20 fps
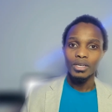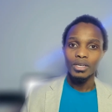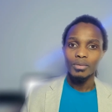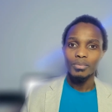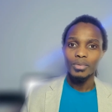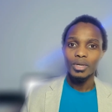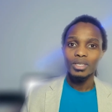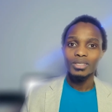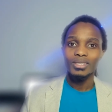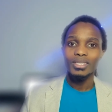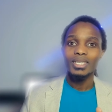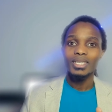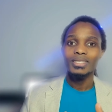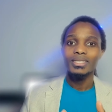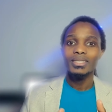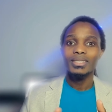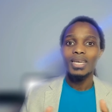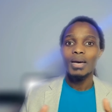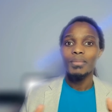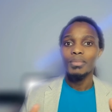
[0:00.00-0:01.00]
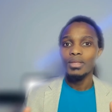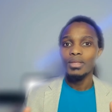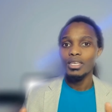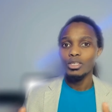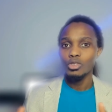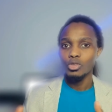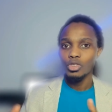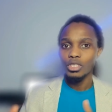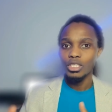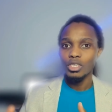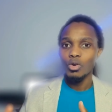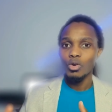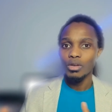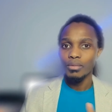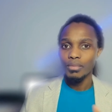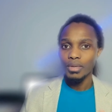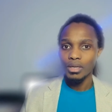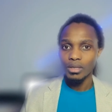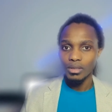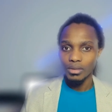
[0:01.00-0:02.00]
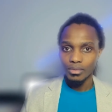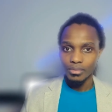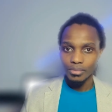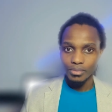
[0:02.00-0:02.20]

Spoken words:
Because that's the type of things you see on the media.